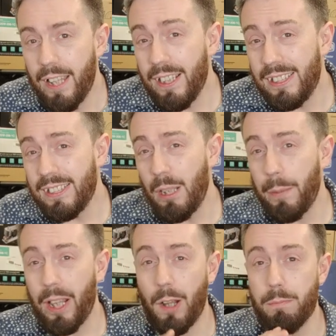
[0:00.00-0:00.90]
Now this is
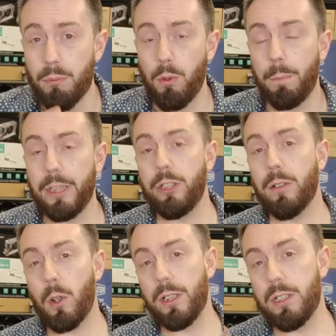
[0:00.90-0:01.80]
something I probably
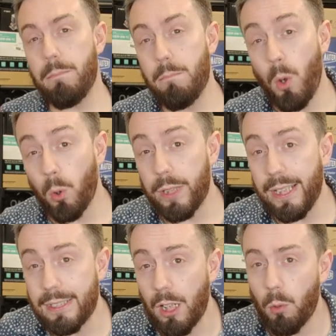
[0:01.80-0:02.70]
should have gone into more
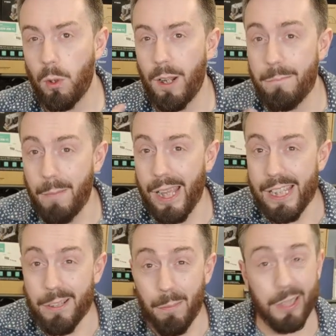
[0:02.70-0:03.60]
detail on when I
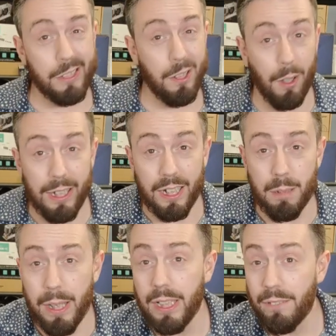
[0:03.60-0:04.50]
made my slightly
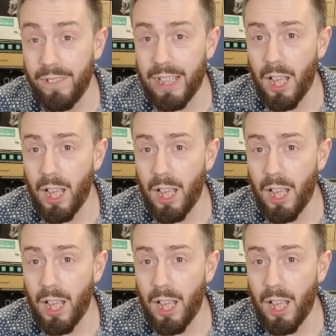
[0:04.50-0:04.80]
comedic